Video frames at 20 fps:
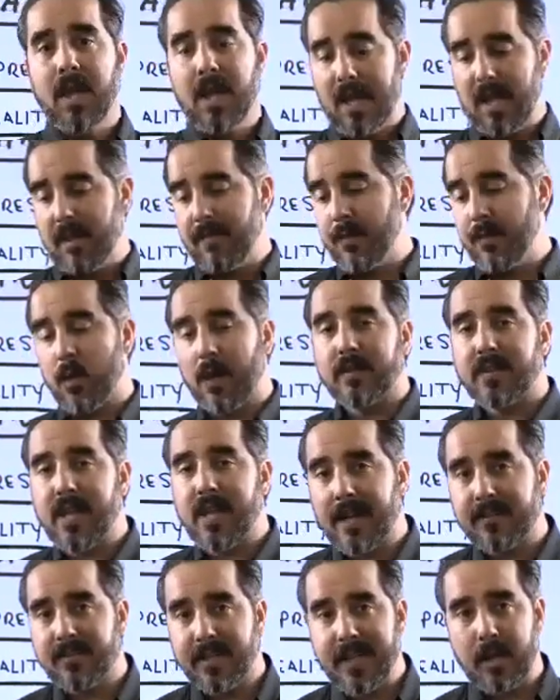If you're a
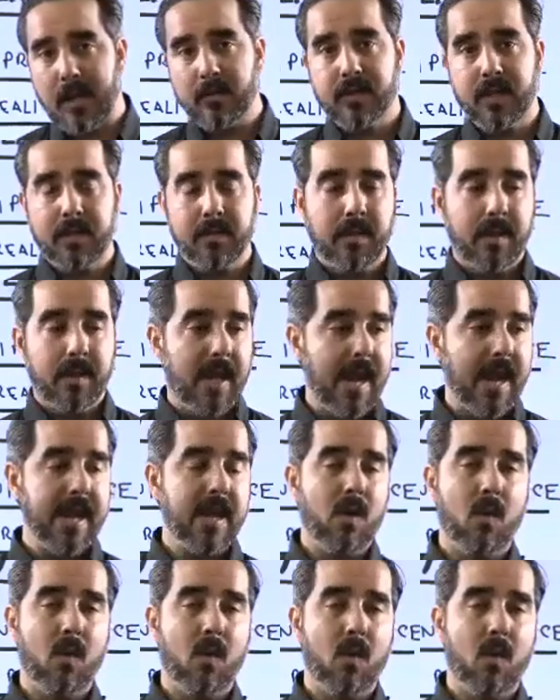tax accountant,
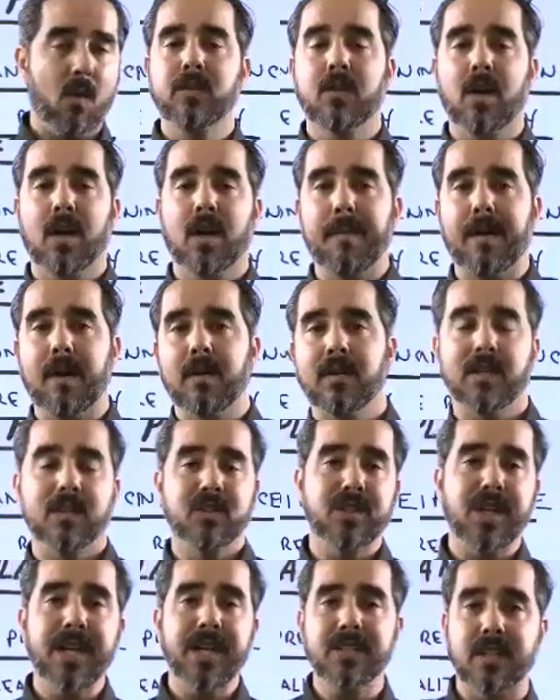hey, why don't you talk about the
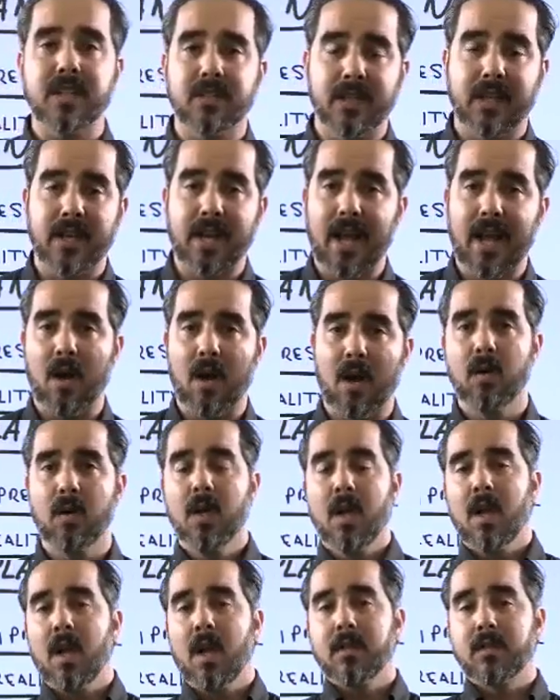changes and how
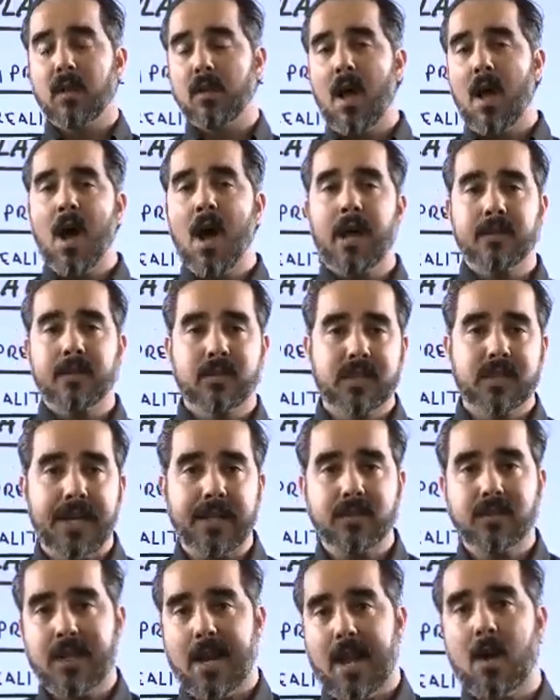the law has
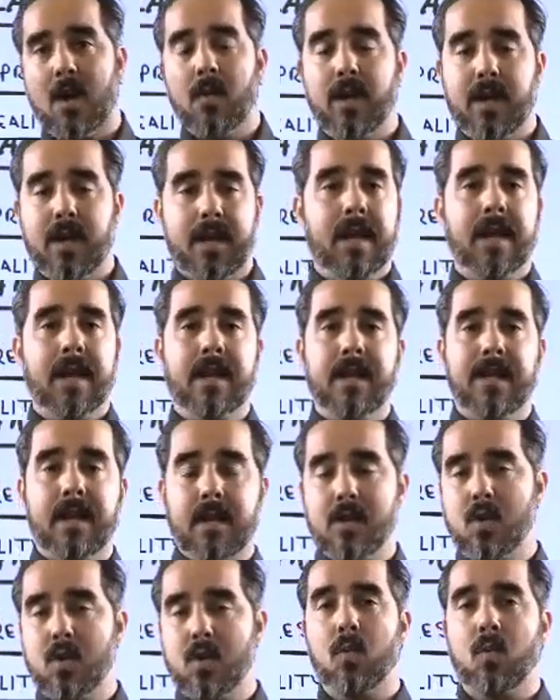changed now and
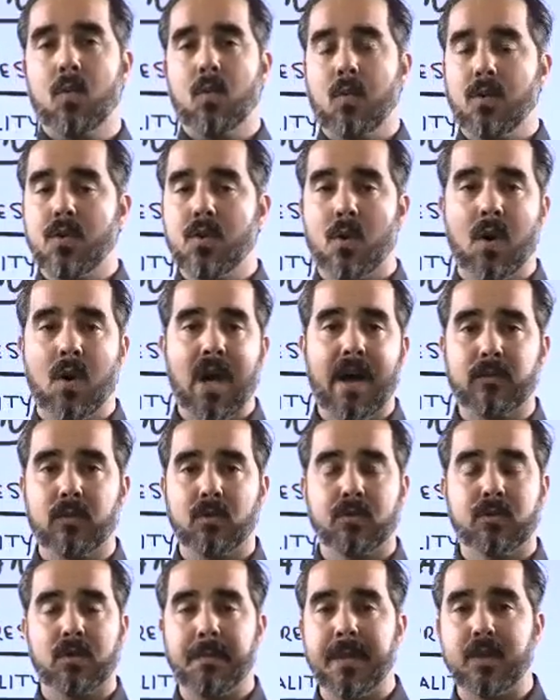you don't have to
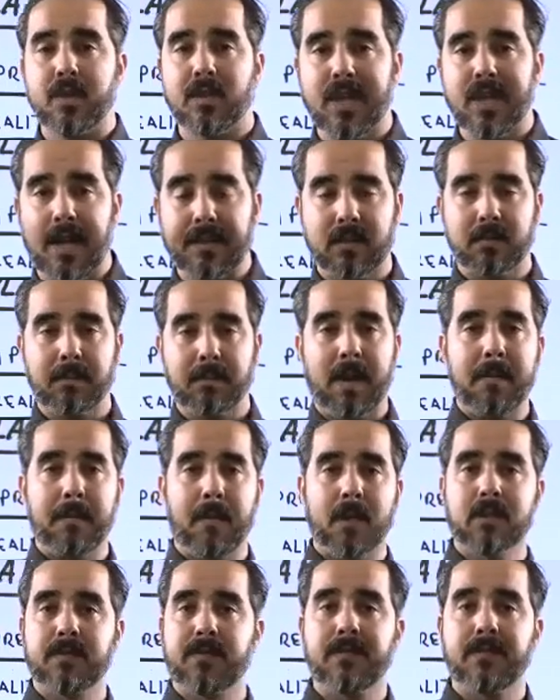submit your taxes by
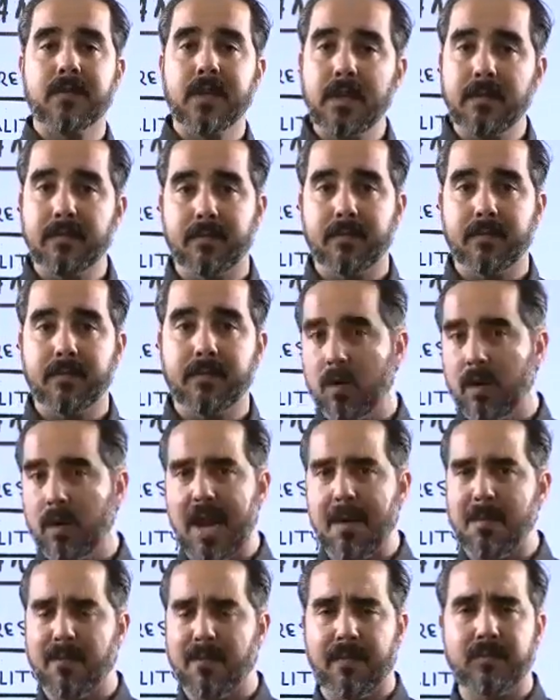March 15th or
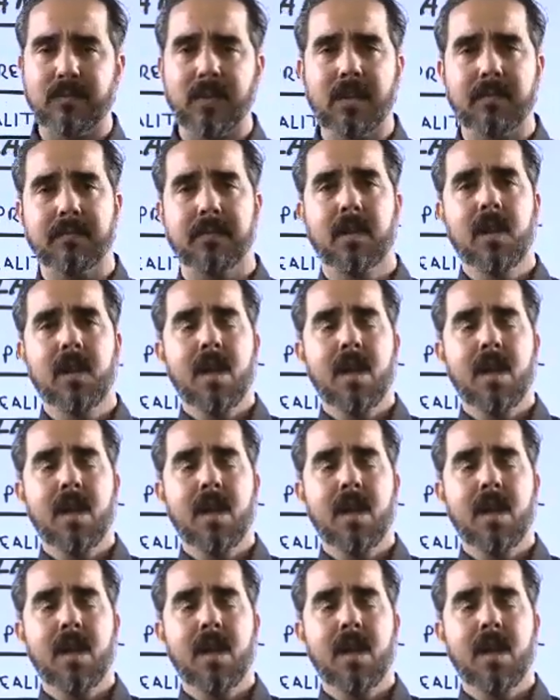April 15th.